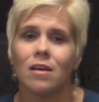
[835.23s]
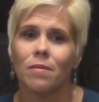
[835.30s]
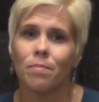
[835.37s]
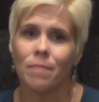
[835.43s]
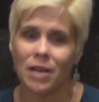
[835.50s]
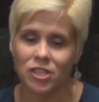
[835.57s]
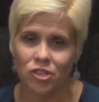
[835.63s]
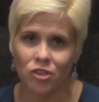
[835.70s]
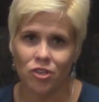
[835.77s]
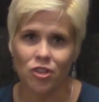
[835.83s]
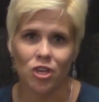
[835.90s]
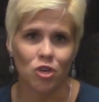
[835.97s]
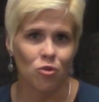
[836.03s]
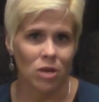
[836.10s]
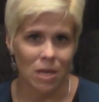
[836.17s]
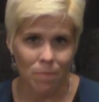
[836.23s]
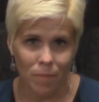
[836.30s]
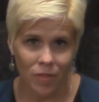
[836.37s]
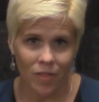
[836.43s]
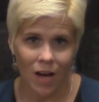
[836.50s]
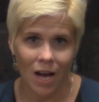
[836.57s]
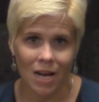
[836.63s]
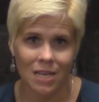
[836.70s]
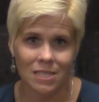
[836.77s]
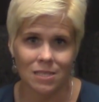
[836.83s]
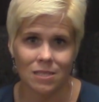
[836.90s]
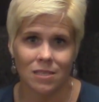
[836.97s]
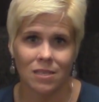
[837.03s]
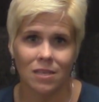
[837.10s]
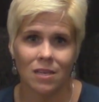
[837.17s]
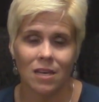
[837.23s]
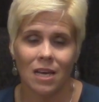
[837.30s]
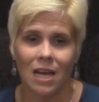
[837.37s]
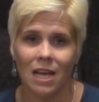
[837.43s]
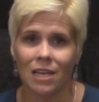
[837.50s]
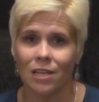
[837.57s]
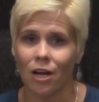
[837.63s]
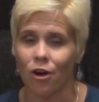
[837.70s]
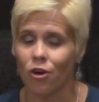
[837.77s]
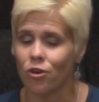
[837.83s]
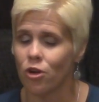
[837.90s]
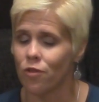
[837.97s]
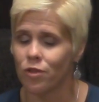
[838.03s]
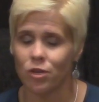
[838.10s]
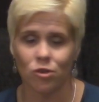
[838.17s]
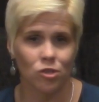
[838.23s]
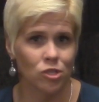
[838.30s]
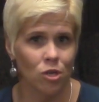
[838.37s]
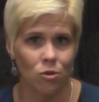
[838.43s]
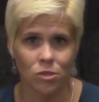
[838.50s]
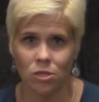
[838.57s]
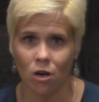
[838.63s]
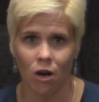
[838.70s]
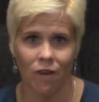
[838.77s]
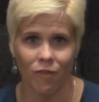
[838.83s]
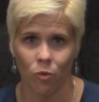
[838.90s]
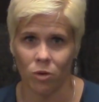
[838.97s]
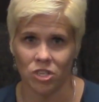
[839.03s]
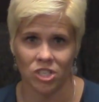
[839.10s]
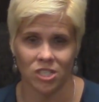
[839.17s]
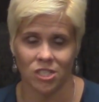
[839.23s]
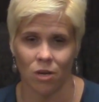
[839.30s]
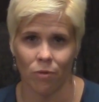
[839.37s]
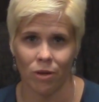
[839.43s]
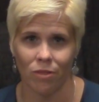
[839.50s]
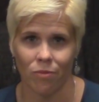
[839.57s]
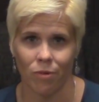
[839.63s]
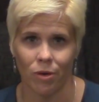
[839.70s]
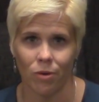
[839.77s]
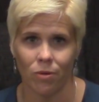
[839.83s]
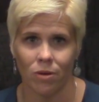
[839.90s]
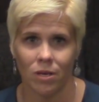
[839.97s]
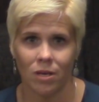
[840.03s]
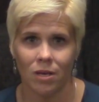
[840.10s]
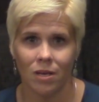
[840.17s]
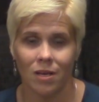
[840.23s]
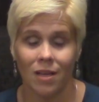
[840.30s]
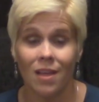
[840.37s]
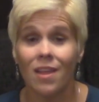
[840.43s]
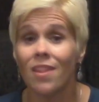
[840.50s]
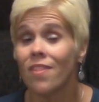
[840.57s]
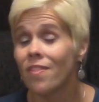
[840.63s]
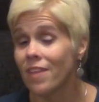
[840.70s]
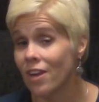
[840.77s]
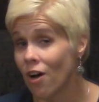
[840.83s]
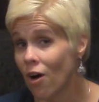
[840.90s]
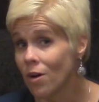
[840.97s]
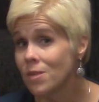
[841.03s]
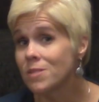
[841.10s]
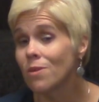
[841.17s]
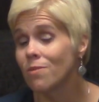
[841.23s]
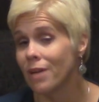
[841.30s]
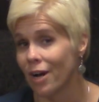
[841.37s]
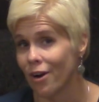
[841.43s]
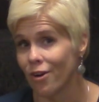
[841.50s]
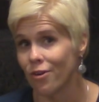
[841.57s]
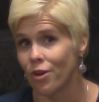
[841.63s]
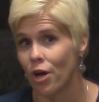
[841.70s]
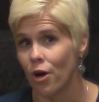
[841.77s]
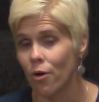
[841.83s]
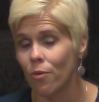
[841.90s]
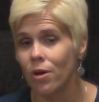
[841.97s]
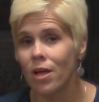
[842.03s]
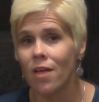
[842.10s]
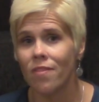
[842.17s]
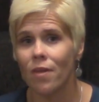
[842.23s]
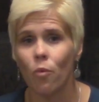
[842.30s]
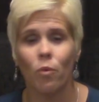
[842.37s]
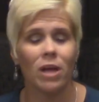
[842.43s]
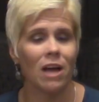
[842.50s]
make sure that you empathize and let her know that you're so sorry for what she's going through. Then also let her know that we